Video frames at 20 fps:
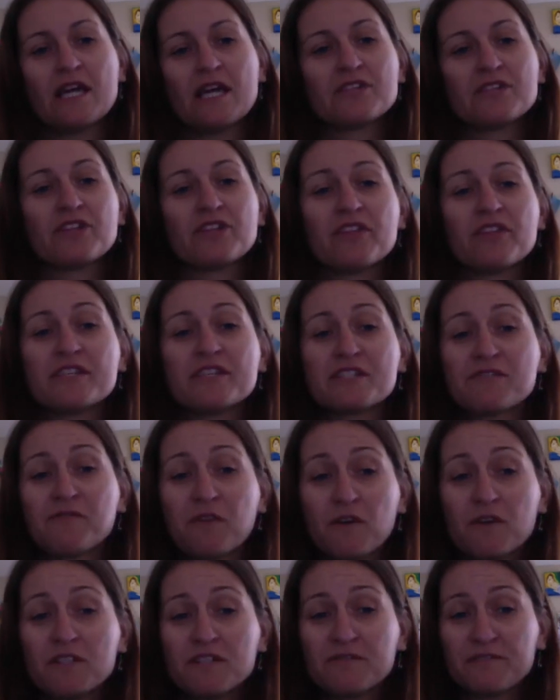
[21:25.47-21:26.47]
So there's
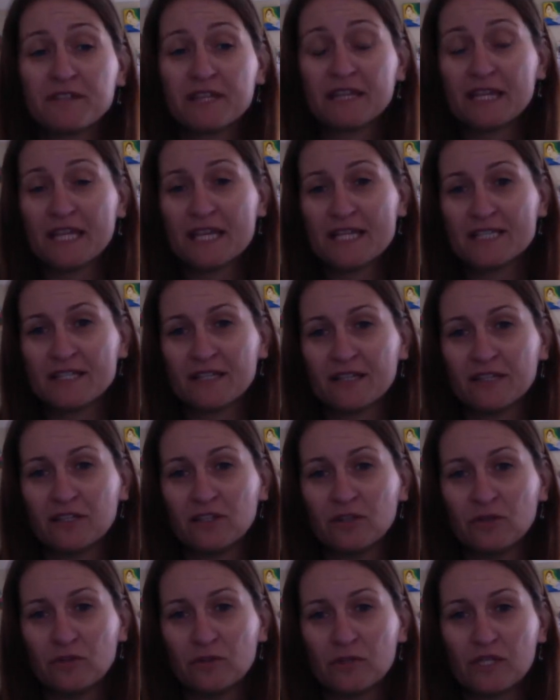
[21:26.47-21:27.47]
few different things that
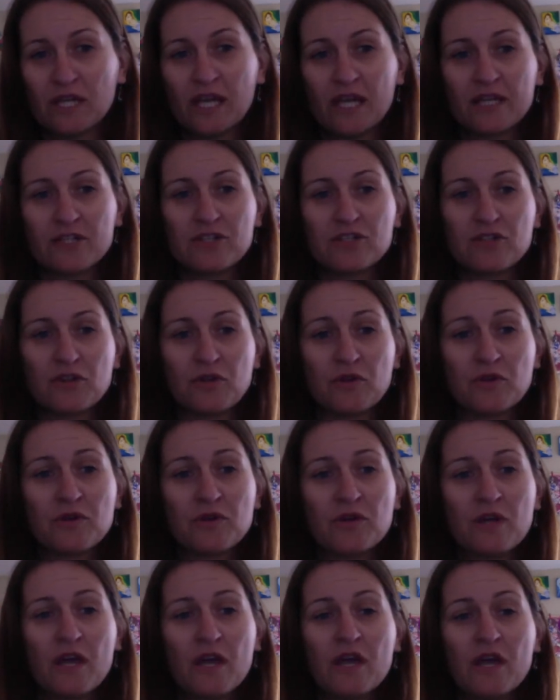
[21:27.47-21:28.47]
you can
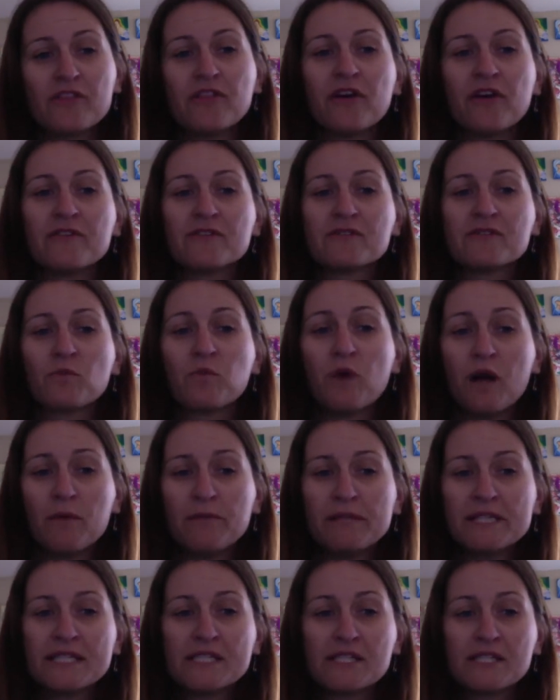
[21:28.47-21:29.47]
do. Those
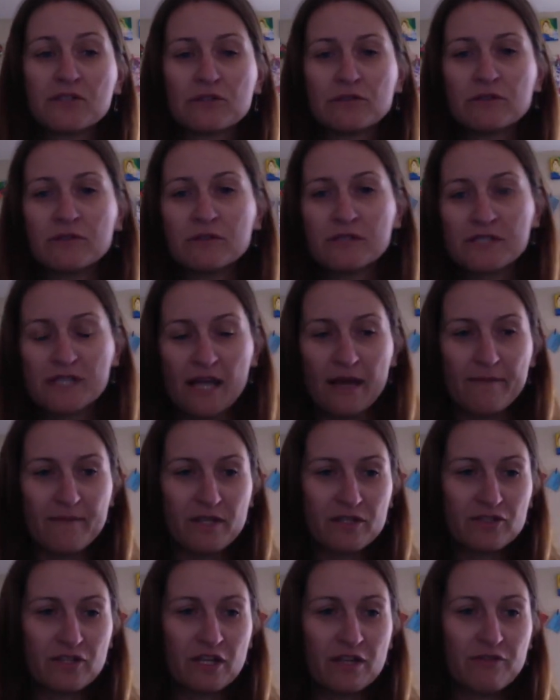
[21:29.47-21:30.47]
wobbly stools, I'm
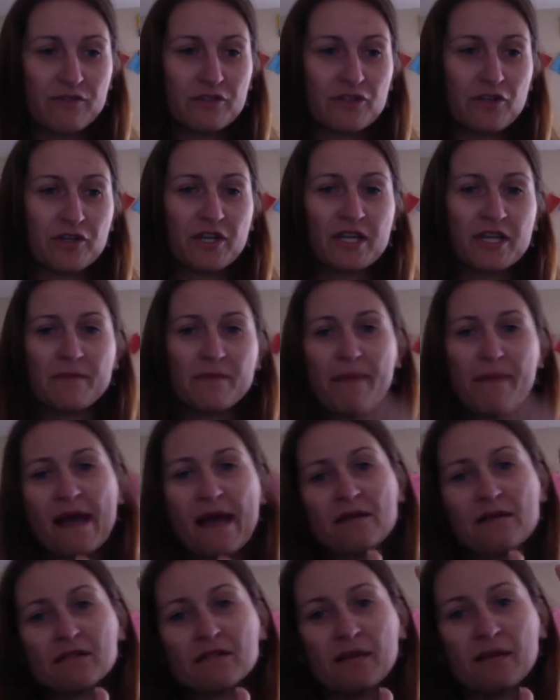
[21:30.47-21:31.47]
not sure if you're talking
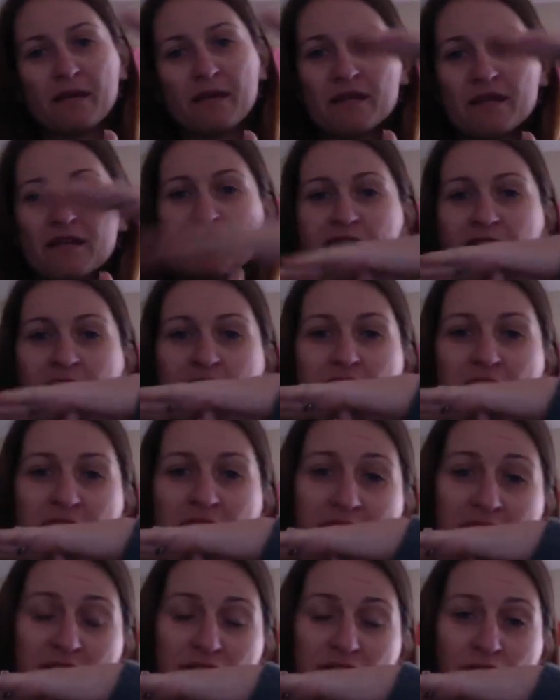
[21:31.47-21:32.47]
about. I mean, there's the
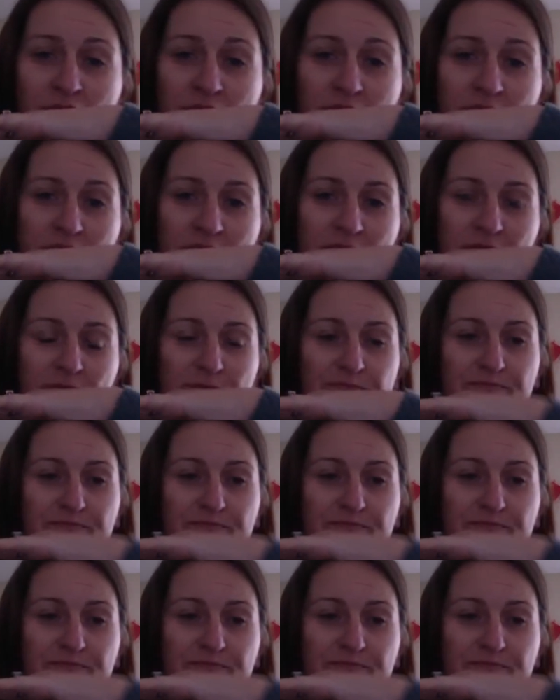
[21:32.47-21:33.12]
T stools.